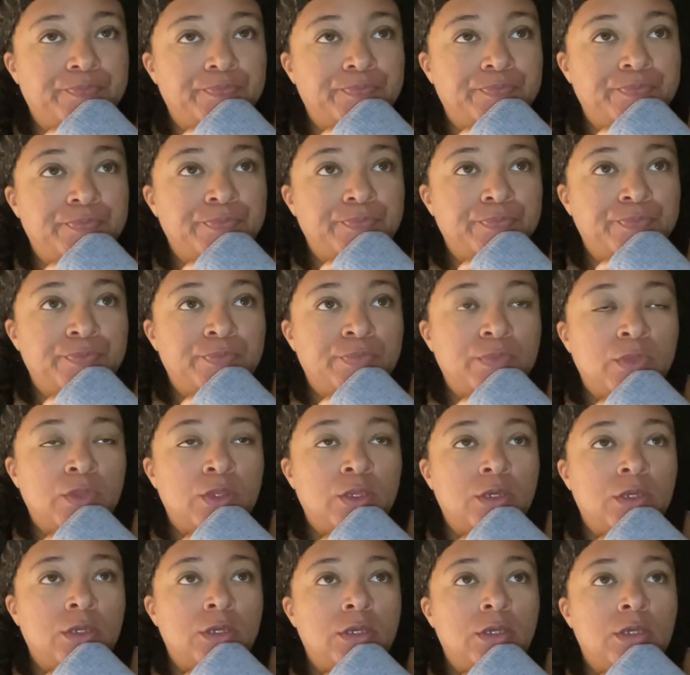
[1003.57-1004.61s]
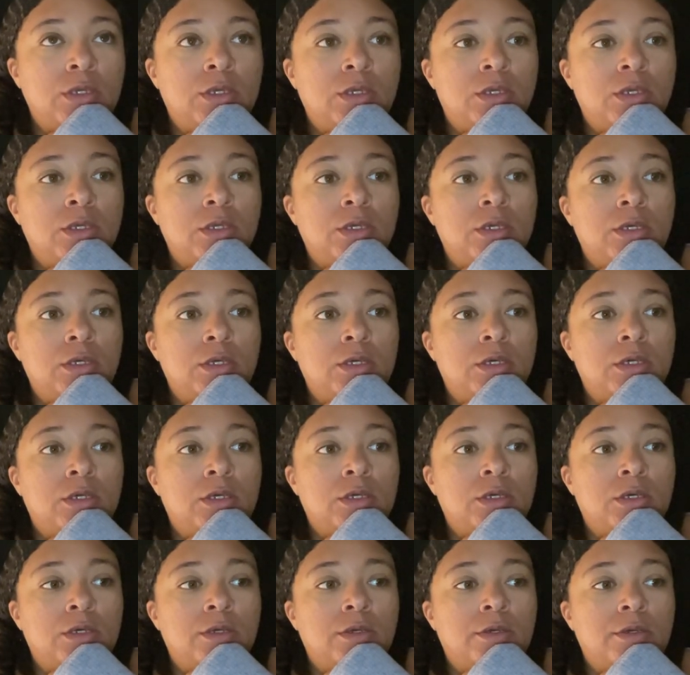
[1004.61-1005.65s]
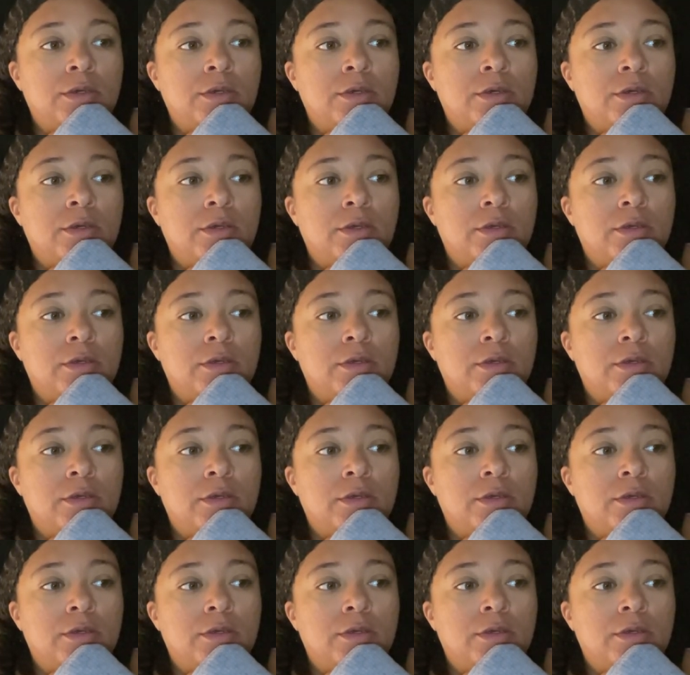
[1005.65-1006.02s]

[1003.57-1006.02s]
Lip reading: Nothing is said.